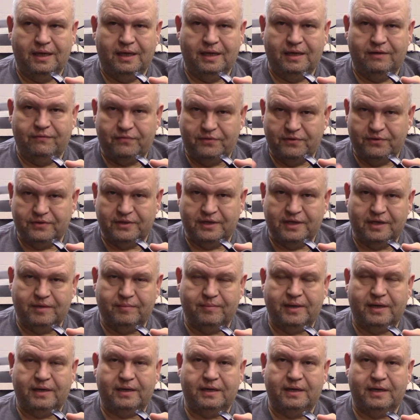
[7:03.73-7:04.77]
If you think
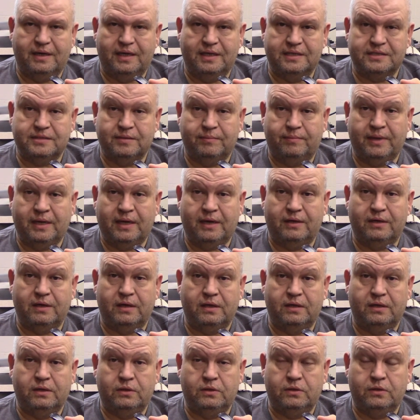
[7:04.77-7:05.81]
about it, it's about
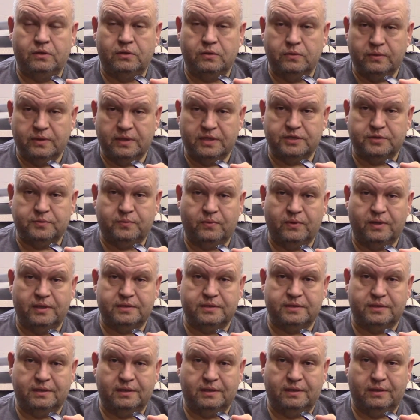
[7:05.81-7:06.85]
you
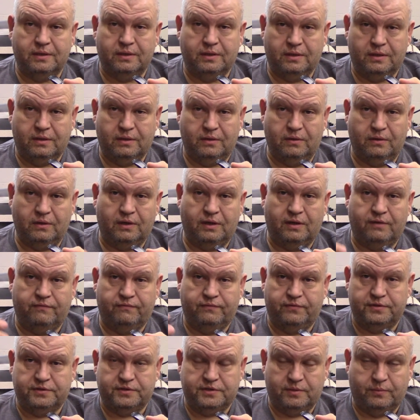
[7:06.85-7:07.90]
expressing your love
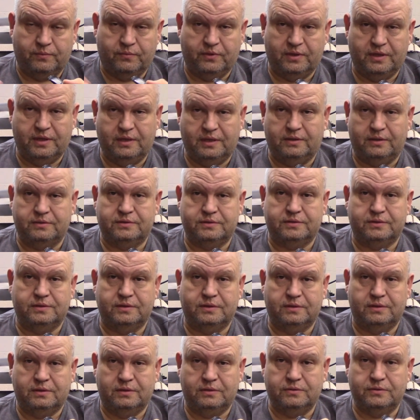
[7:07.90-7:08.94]
for someone else,
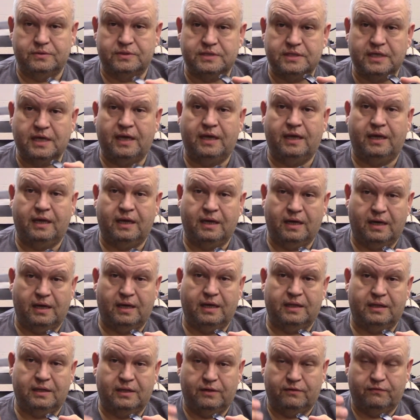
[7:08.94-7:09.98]
you saying,
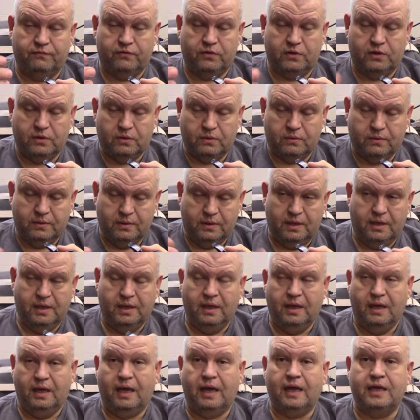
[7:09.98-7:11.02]
I love you,
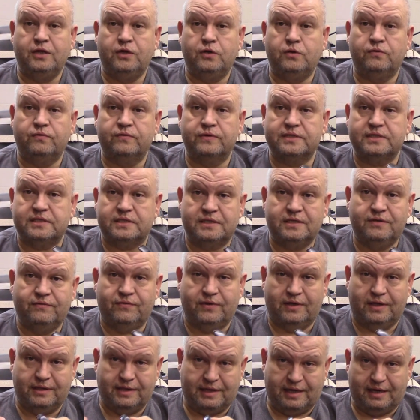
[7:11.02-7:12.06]
and you
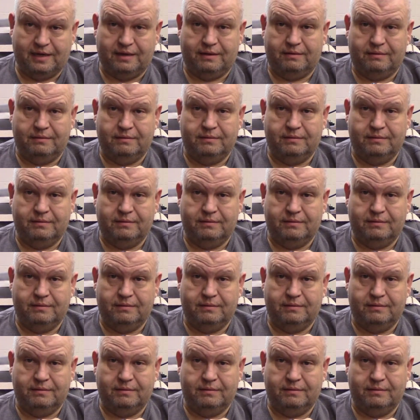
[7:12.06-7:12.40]
receiving that.